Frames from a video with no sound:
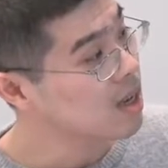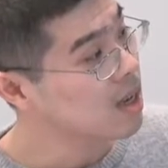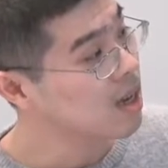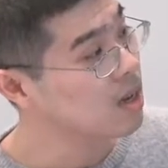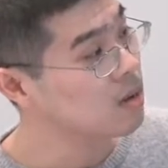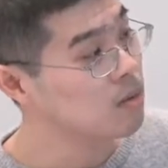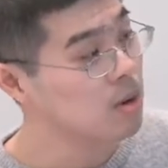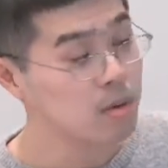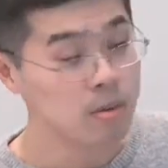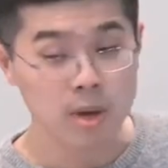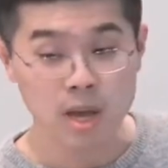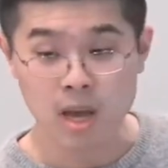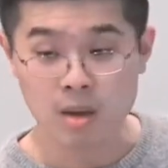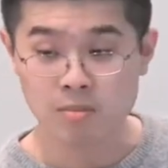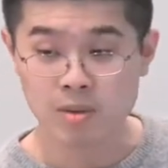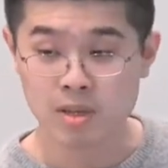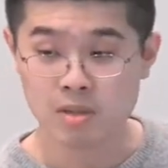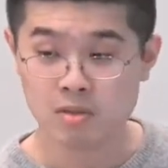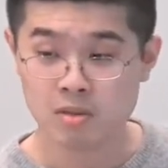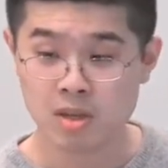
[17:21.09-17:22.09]
And what will
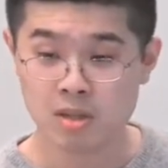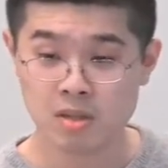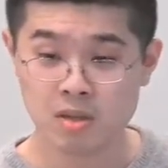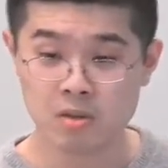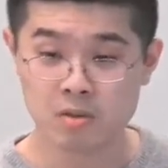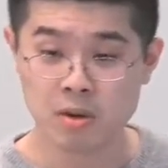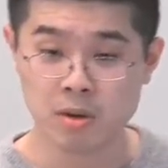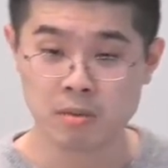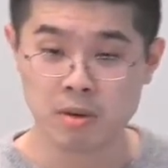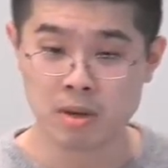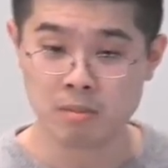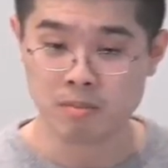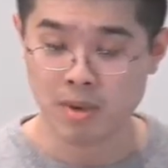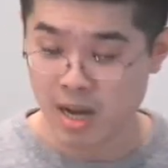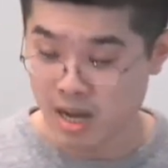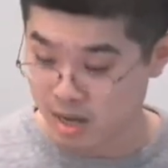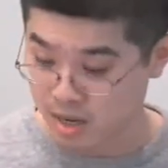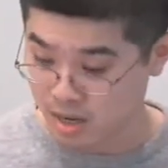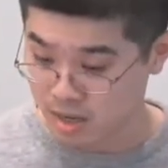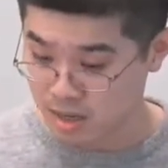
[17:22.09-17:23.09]
happen to a no regret
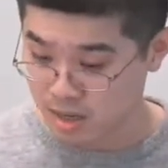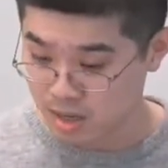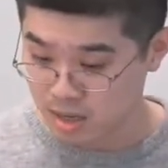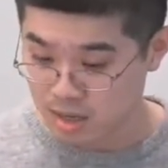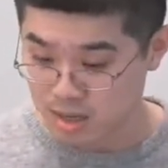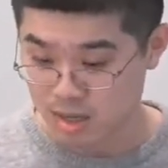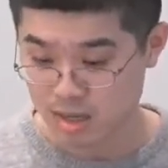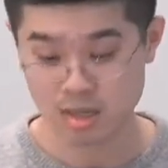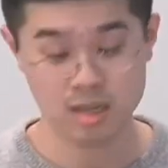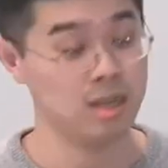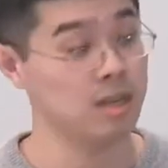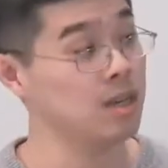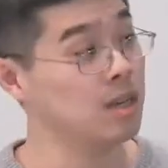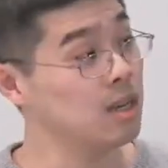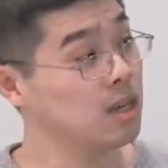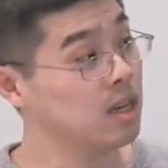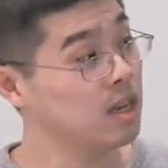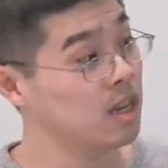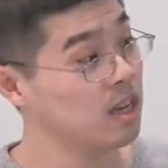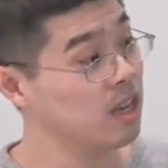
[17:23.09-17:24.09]
buyer?
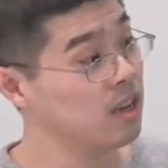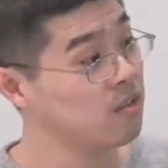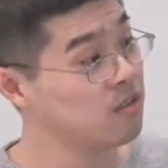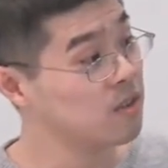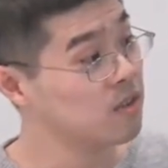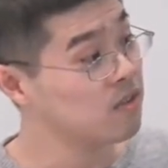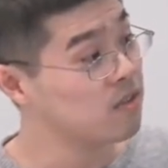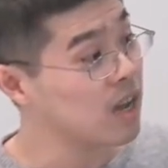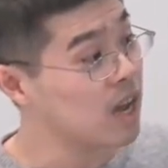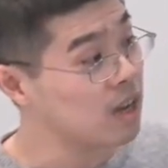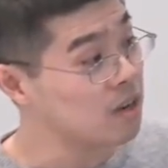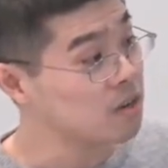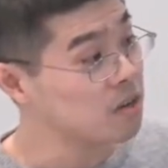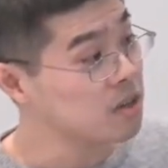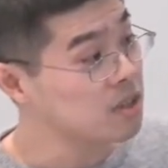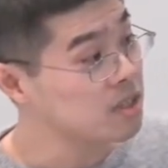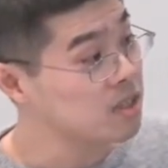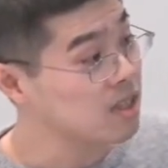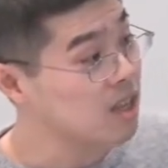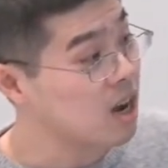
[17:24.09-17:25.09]
If the value
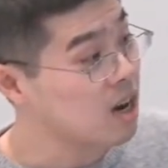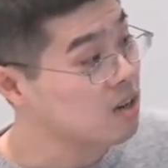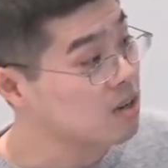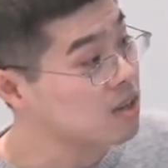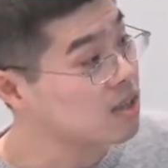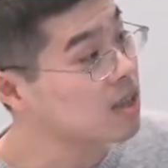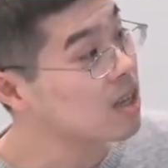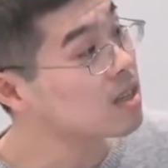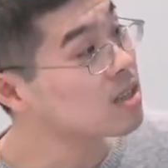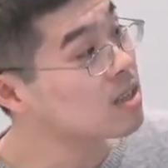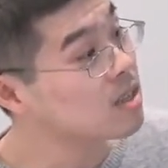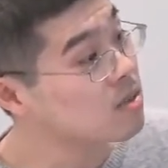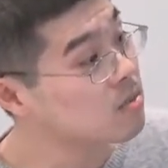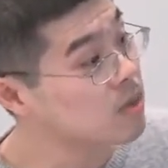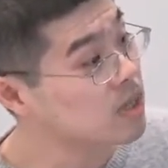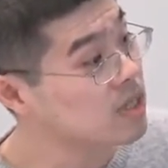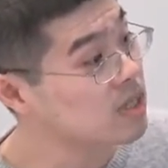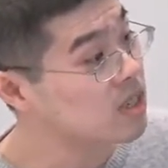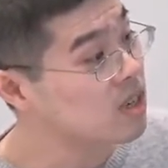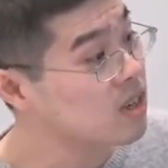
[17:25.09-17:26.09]
is larger than this
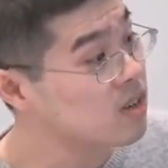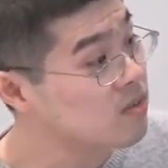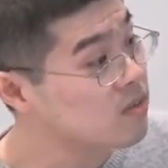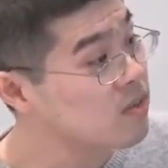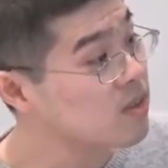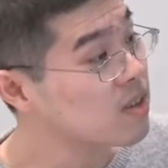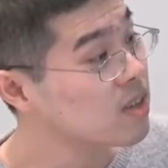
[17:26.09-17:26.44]
reserve,